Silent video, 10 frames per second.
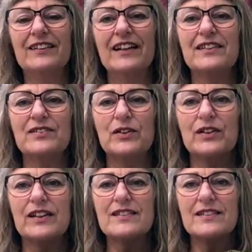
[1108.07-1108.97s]
As you
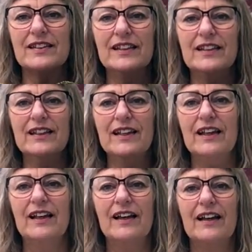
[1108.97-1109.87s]
can see,
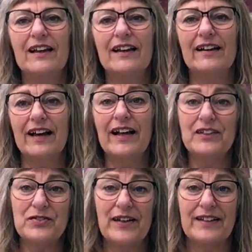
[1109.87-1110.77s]
I
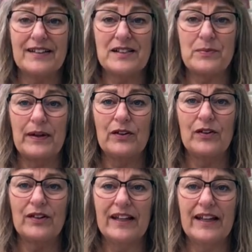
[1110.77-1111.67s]
tried this one
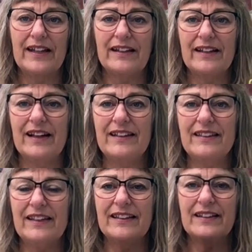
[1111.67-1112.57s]
on, and I
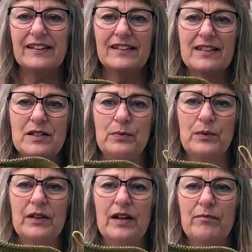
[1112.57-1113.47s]
think that this
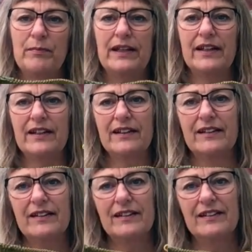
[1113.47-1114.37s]
would have been
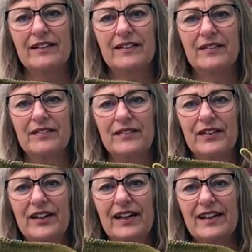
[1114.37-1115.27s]

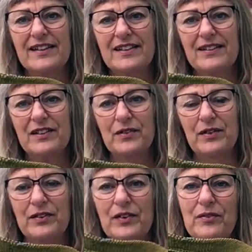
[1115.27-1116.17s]

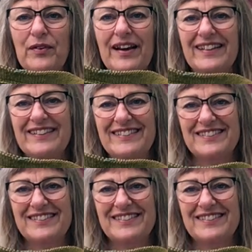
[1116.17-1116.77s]
the right